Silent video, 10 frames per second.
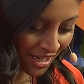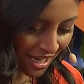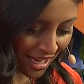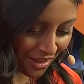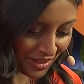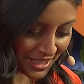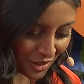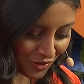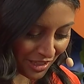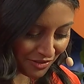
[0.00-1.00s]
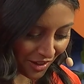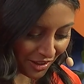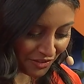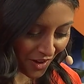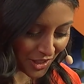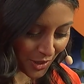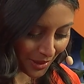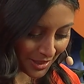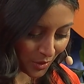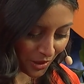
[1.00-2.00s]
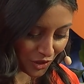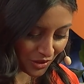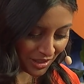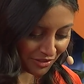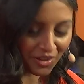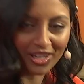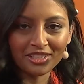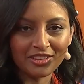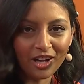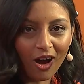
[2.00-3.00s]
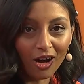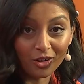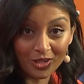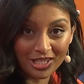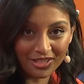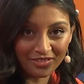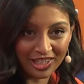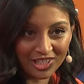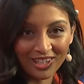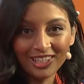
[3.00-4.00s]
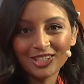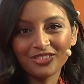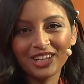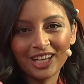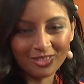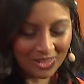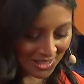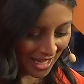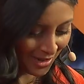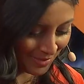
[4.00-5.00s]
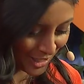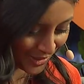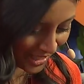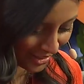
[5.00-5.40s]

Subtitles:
This sounds really fun. The faster you answer questions, the faster the car crosses the finish line. So if you're here on site, make sure you